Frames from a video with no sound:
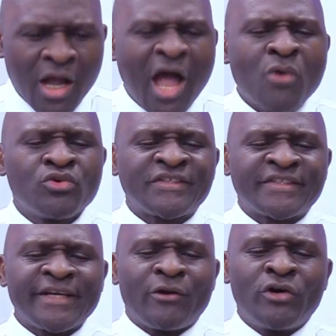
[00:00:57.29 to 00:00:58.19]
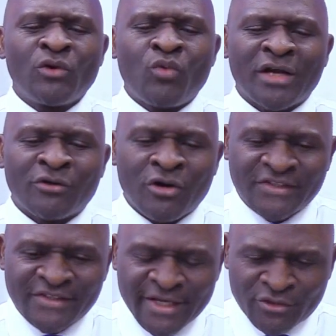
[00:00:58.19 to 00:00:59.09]
I will say only what
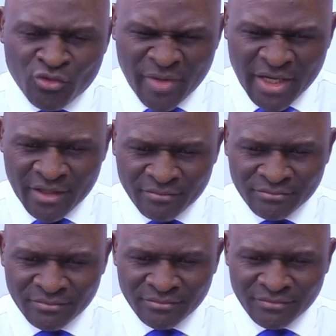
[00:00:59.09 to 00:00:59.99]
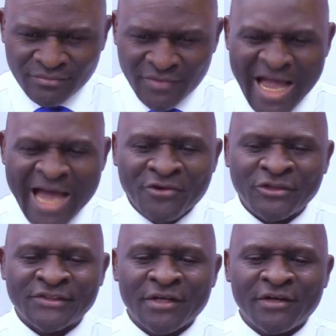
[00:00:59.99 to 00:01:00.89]
God said to me I
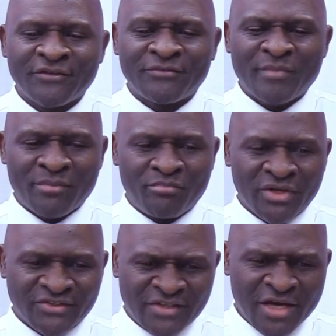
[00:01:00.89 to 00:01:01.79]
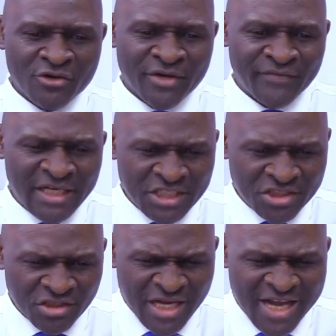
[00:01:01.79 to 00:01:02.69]
reserve my personal
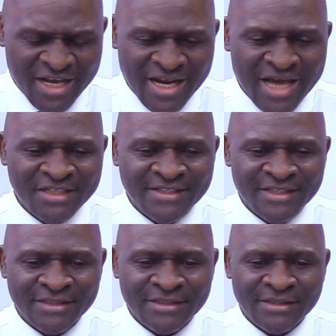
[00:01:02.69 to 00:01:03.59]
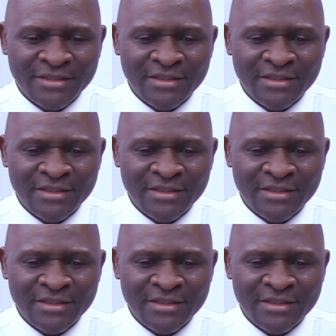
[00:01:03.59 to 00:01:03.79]
revelation and analysis